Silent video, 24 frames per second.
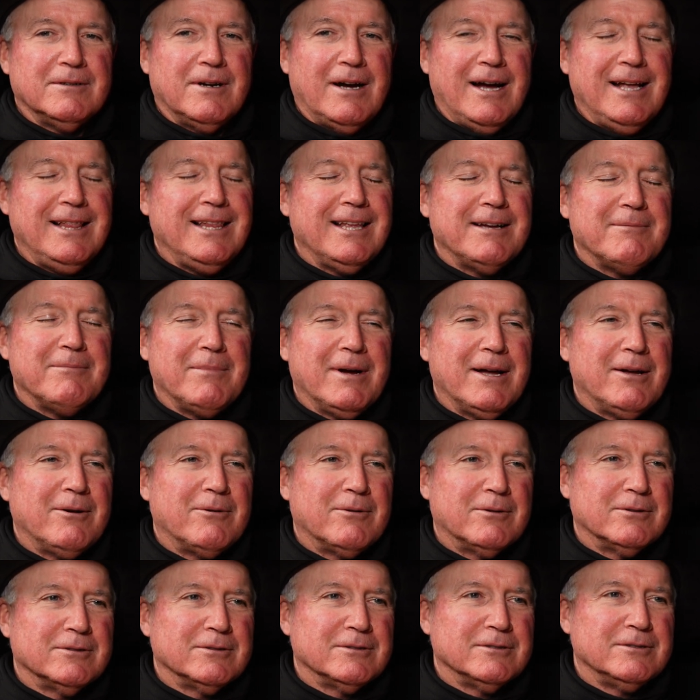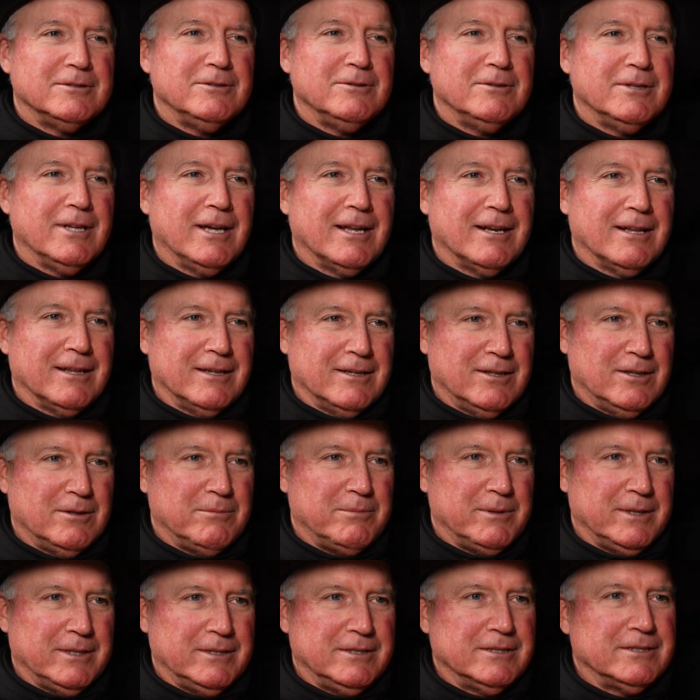I let my horses do that a little
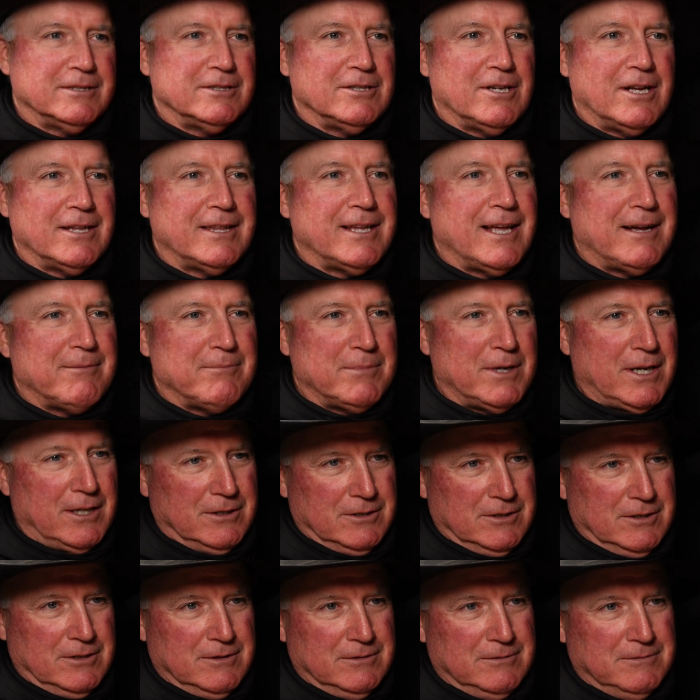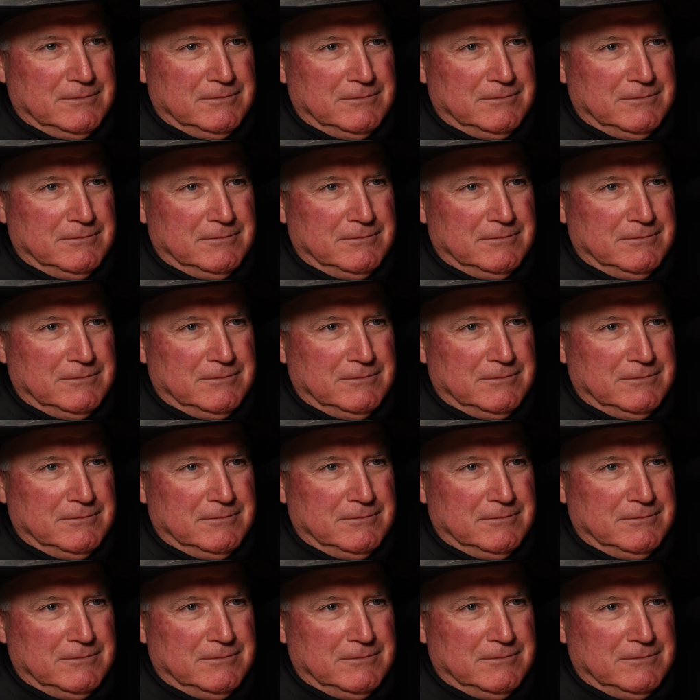bit, just not that much.